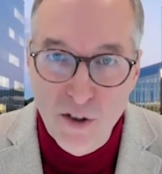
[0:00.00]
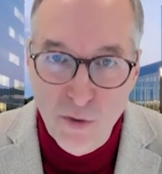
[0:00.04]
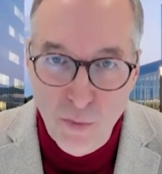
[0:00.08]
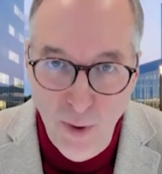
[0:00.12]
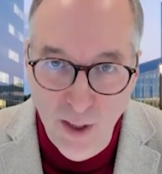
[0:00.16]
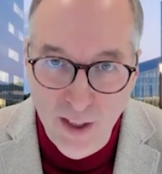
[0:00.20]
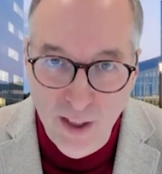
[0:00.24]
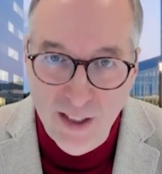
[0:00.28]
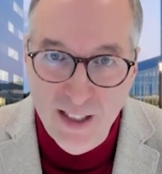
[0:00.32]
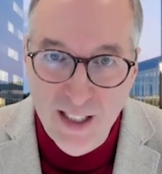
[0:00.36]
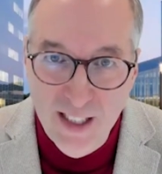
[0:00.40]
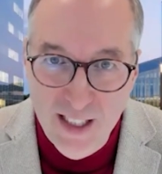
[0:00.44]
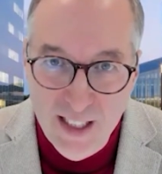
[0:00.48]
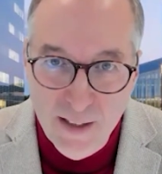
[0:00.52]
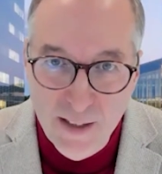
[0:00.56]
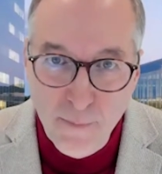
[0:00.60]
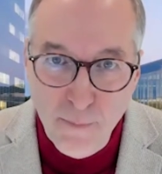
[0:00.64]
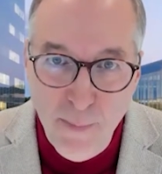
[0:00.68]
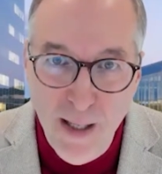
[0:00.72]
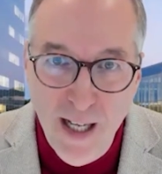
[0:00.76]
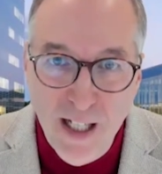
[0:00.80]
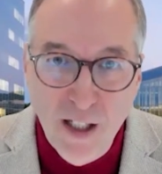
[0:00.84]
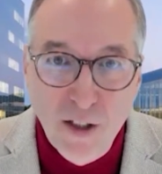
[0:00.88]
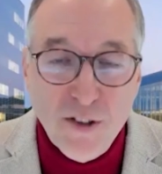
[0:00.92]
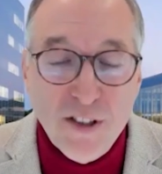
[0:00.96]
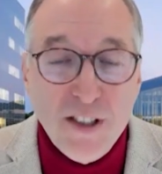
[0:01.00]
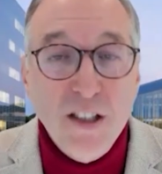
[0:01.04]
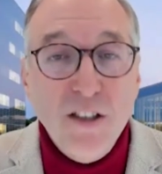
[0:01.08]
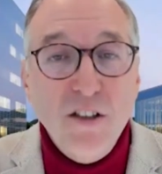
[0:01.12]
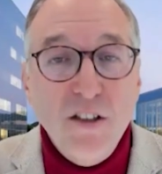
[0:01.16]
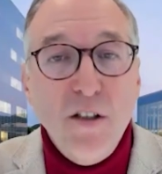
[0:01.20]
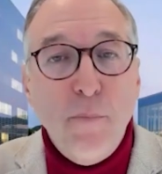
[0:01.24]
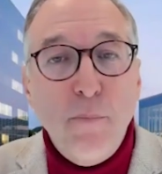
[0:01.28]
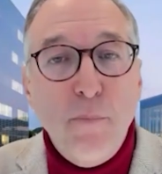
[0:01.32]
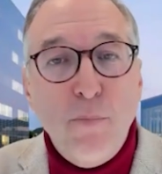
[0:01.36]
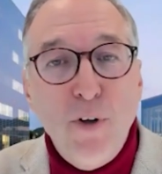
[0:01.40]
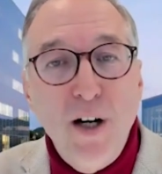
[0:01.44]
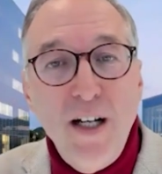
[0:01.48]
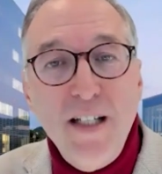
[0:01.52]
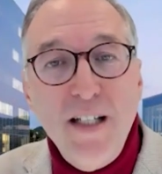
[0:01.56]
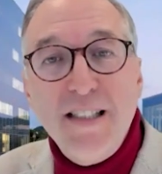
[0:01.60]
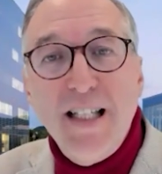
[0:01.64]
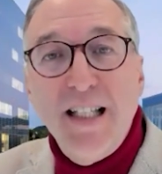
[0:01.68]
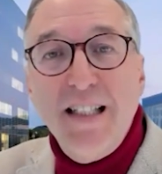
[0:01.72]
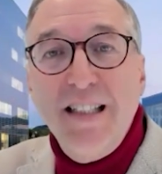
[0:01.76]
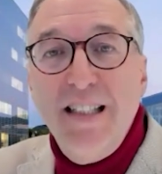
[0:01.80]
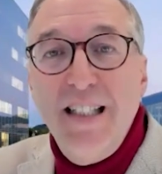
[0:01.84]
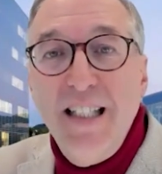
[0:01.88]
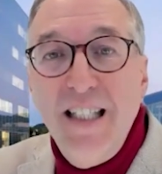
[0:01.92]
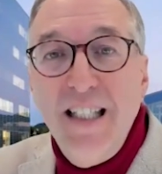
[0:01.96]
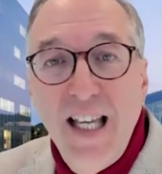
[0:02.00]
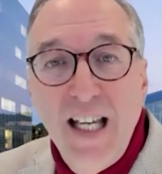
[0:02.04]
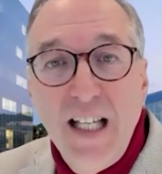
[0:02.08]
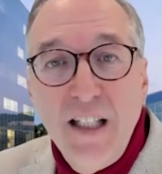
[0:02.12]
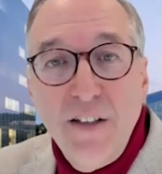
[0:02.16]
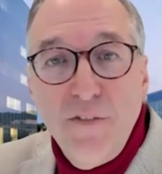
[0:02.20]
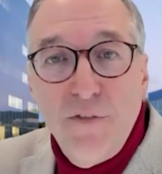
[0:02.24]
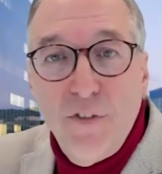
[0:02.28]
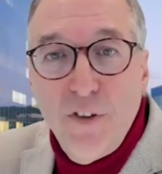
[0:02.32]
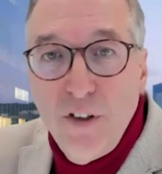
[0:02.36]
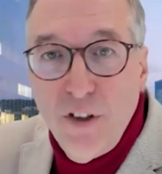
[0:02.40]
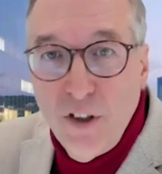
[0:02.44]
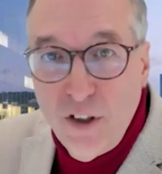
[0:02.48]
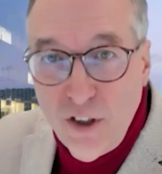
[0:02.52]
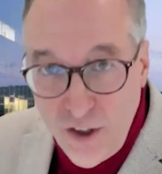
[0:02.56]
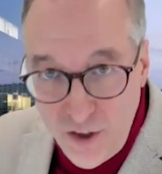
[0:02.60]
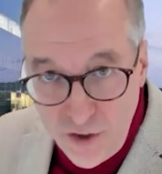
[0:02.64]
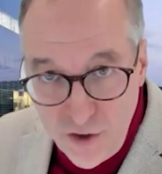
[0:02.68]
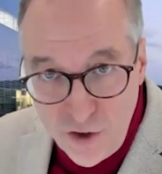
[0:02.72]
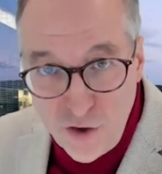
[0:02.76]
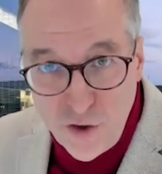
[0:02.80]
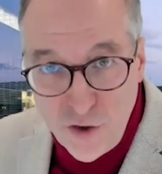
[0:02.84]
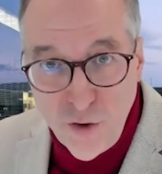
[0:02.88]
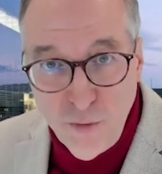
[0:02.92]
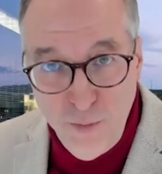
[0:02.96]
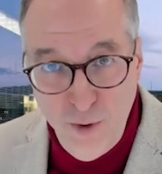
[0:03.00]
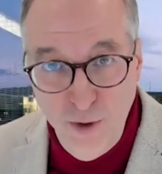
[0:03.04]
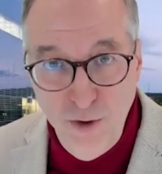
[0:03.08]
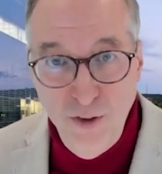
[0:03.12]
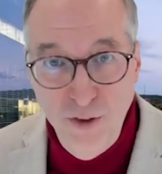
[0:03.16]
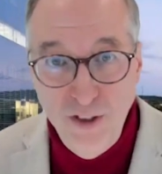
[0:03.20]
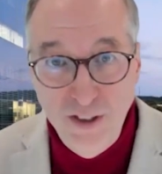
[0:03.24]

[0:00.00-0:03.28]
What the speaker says: What matters is the price at the end for the consumer.